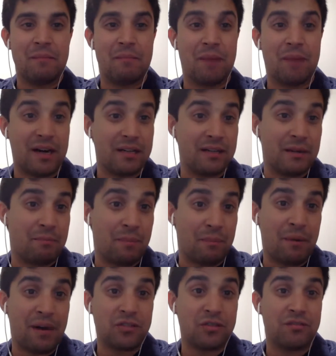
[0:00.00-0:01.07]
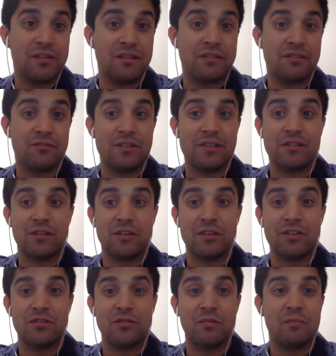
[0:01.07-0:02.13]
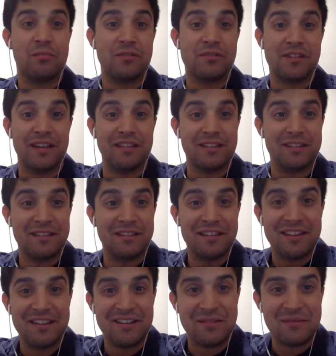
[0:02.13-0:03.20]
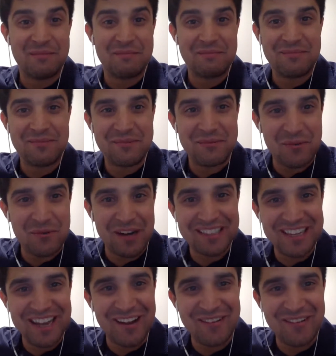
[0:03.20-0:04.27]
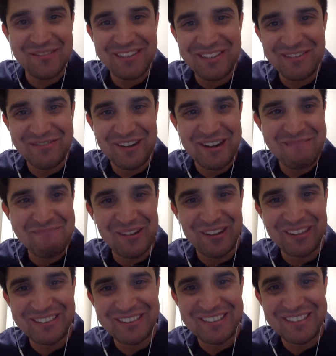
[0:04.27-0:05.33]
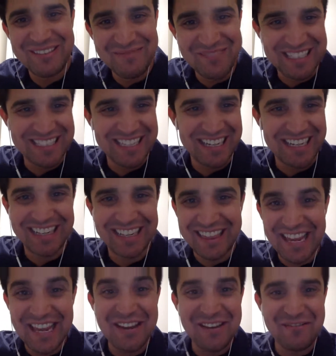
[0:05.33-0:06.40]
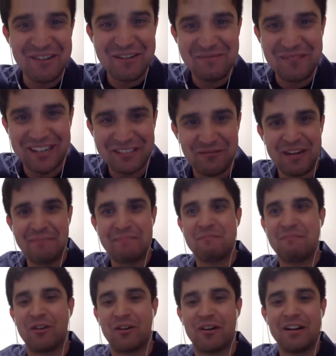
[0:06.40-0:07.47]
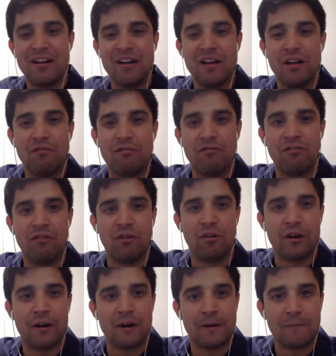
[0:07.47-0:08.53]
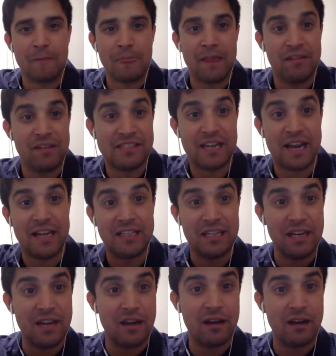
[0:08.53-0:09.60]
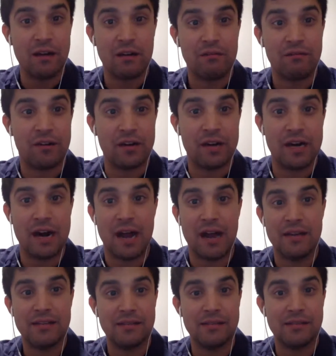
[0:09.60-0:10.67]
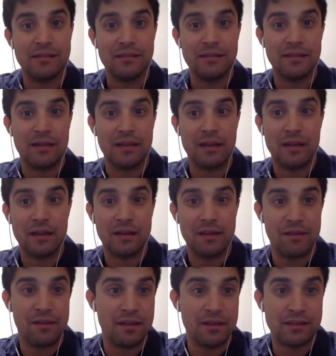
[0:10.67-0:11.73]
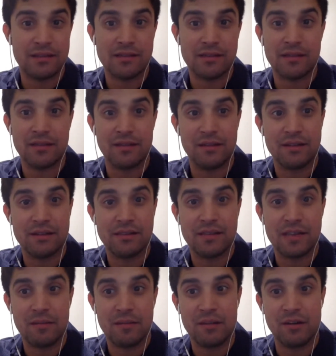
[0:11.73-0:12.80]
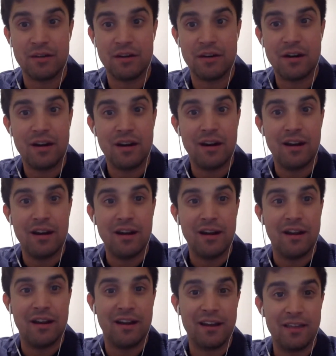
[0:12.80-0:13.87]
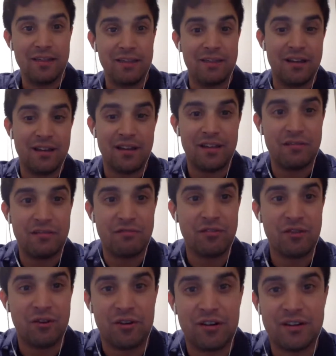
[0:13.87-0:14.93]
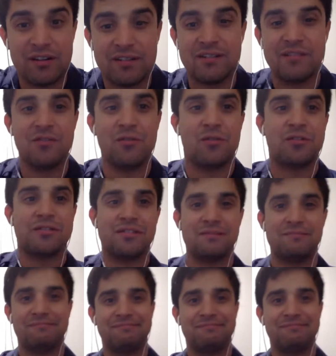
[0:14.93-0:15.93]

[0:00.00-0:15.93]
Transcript: part of his research will be presented right now, if I'm not mistaken. Thank you very much, Felipe, for this idea of organizing this seminar, and the floor is yours.